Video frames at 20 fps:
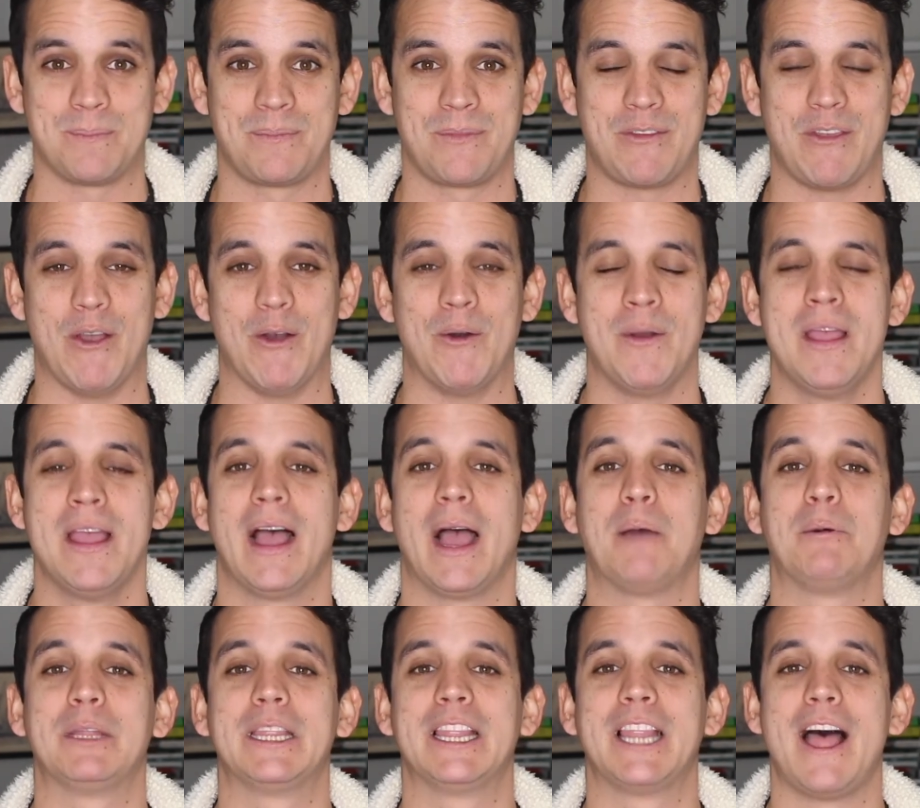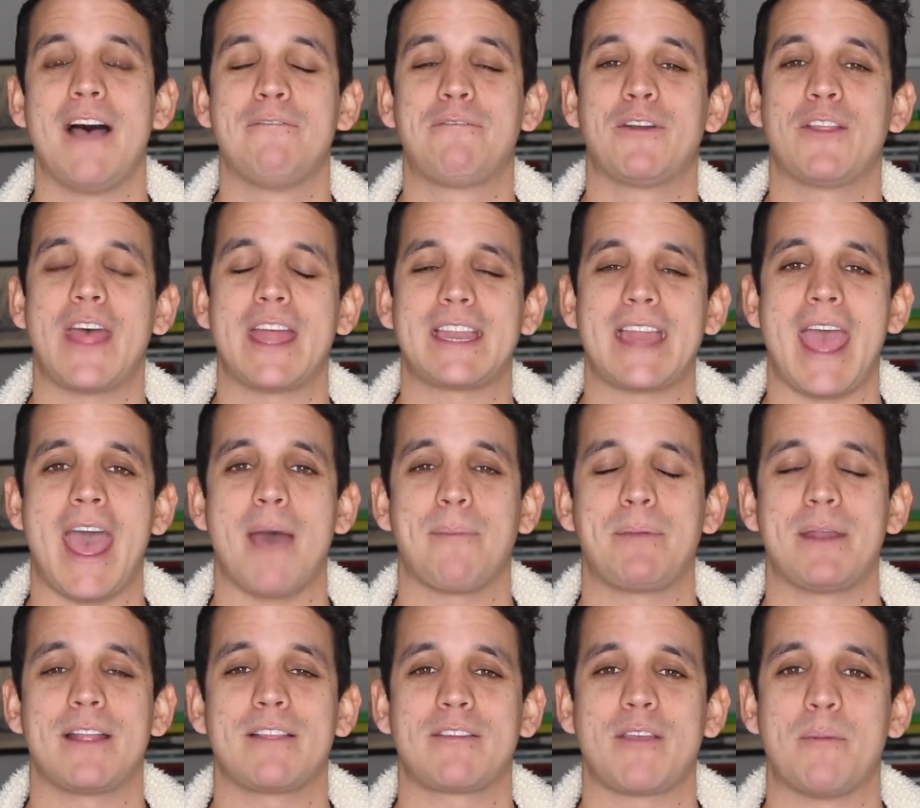So I would love for that to happen
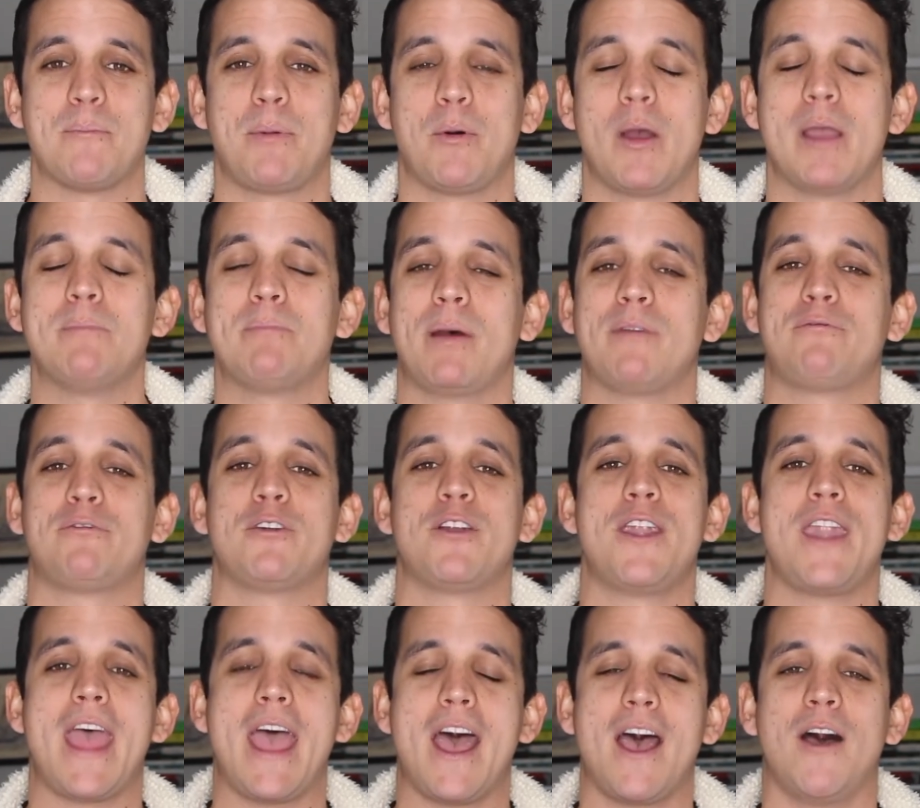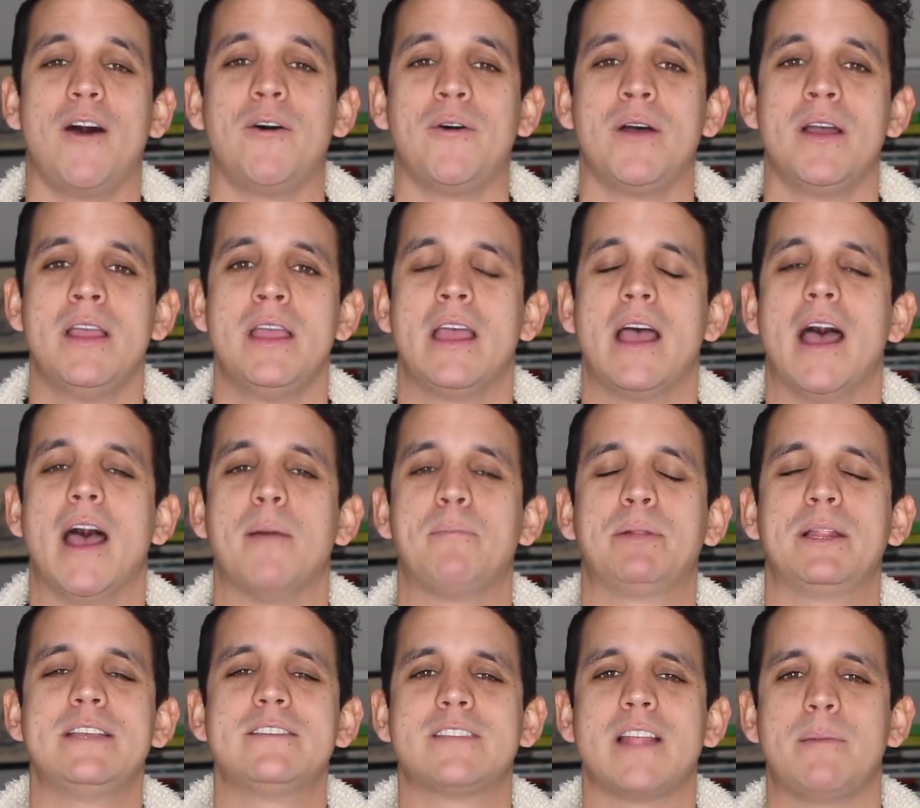at some point, but for now,
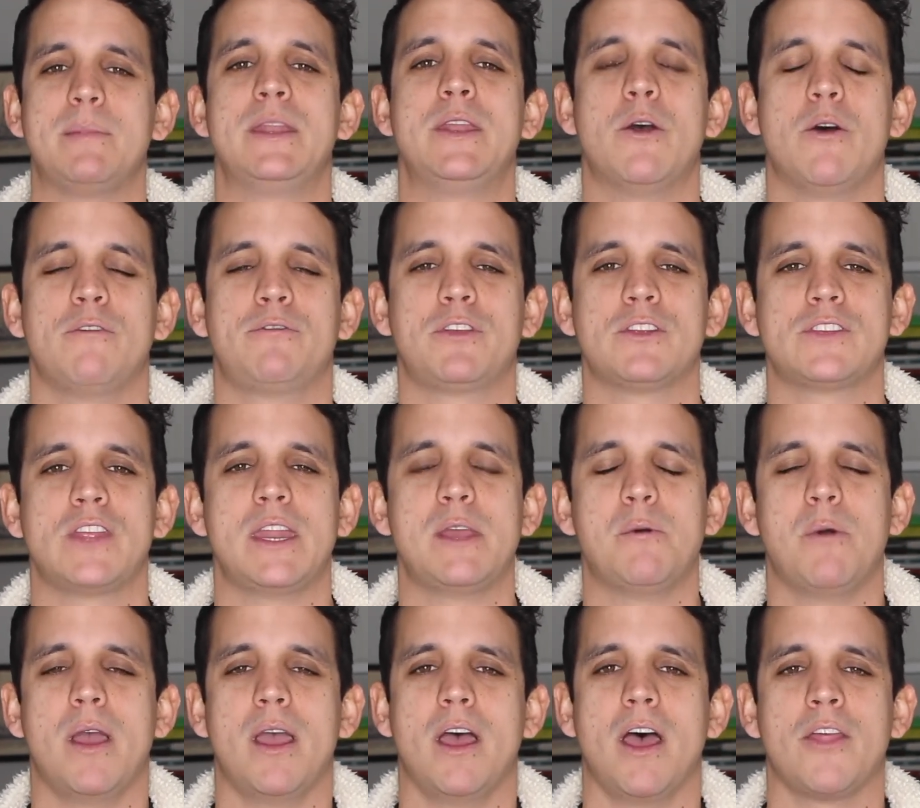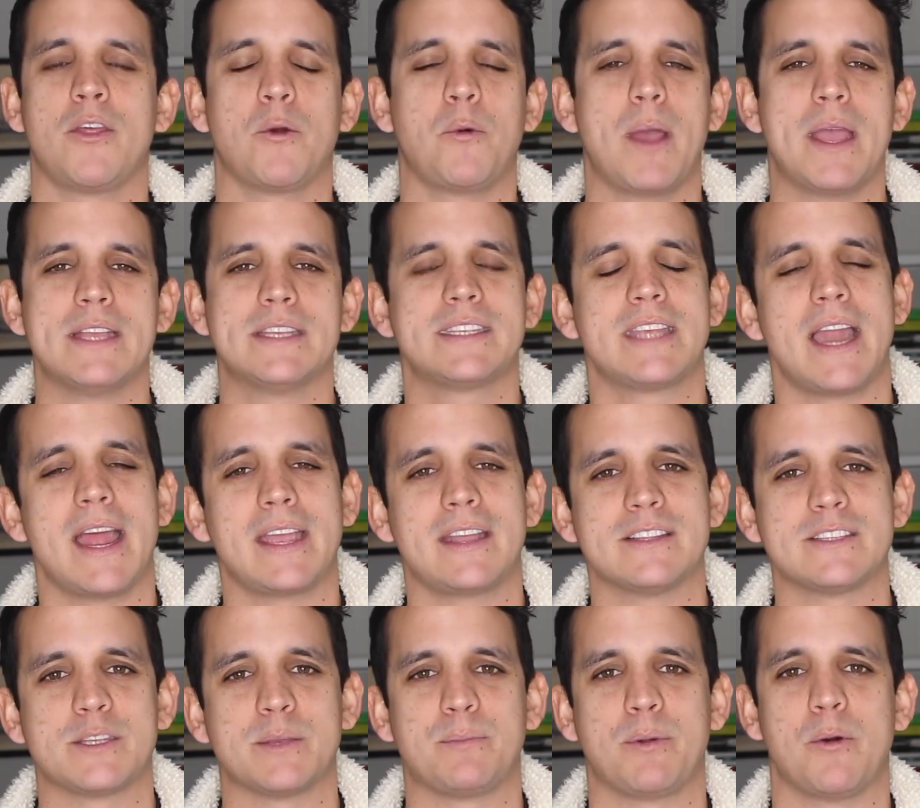please let me know if there's any other ways that I can
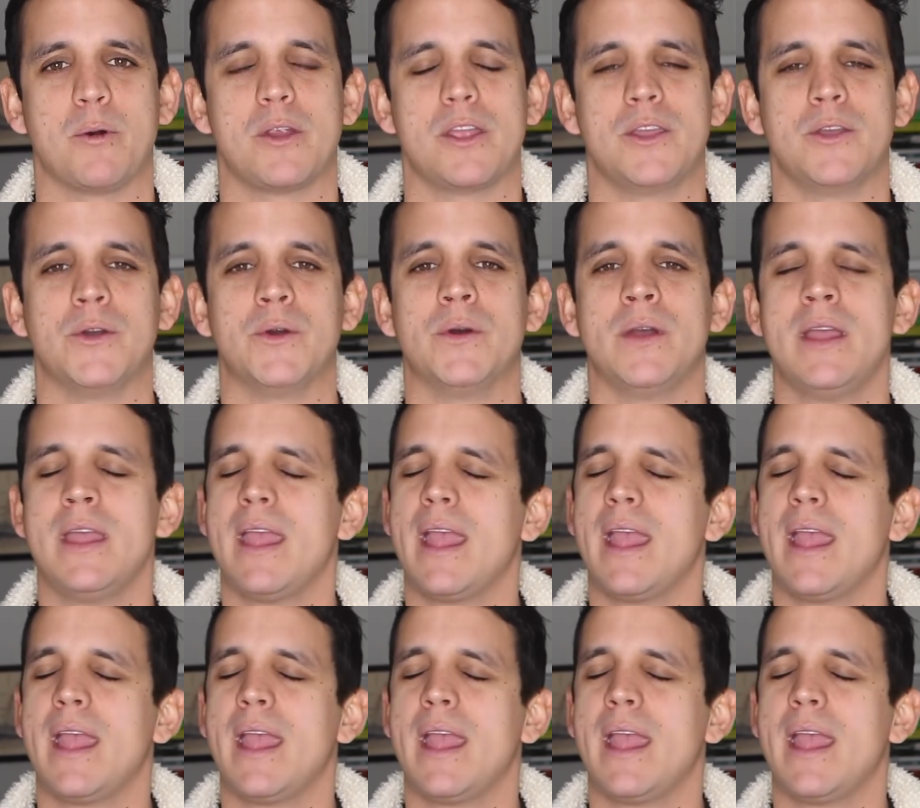support you.